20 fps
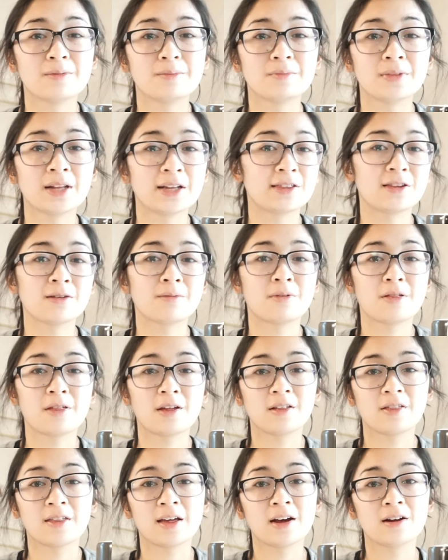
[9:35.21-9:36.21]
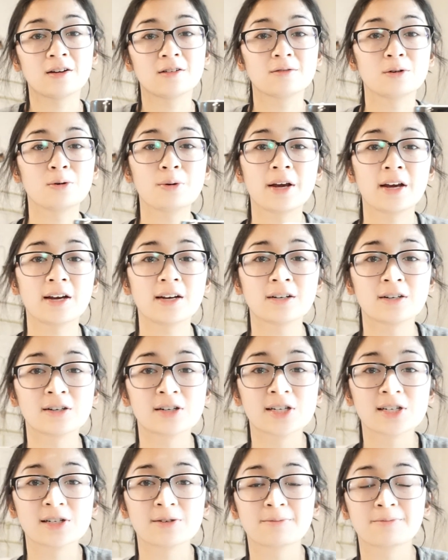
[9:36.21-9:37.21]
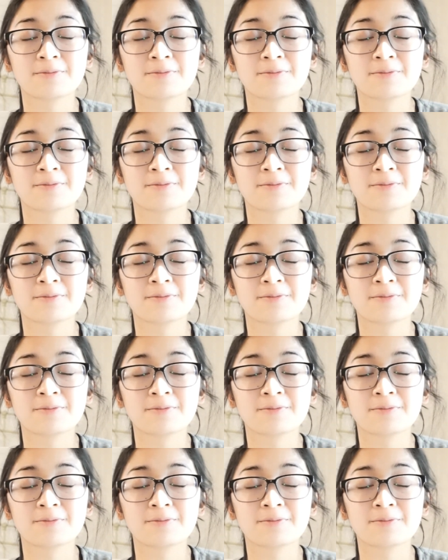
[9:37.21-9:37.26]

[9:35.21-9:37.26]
Let them think that. Who cares?